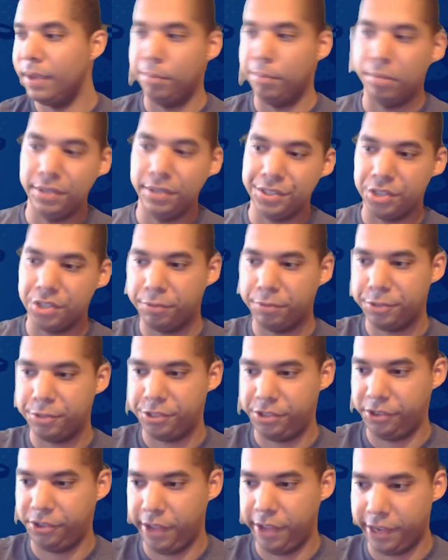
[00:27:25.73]
Police
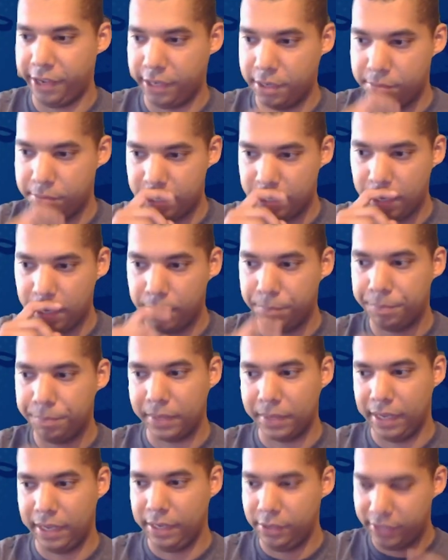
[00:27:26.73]
officer then comes up,
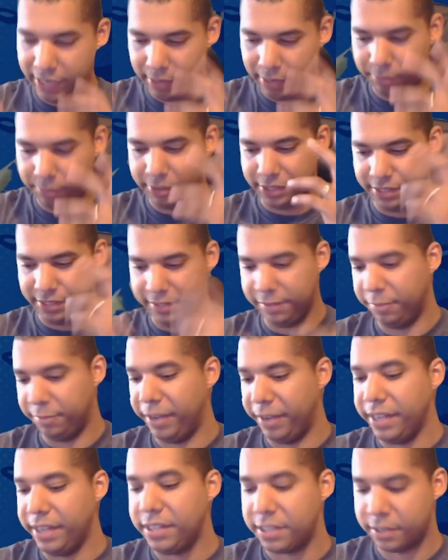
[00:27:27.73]
and you can't really see the
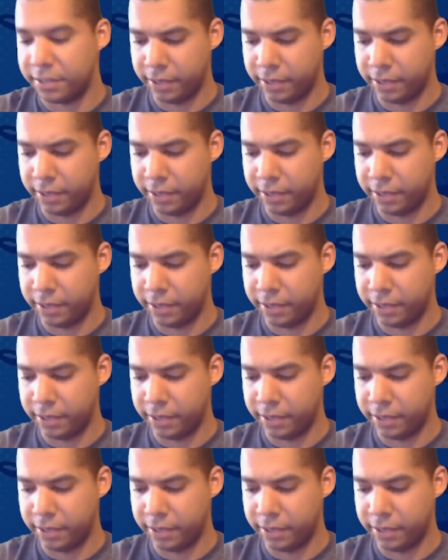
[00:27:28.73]
face.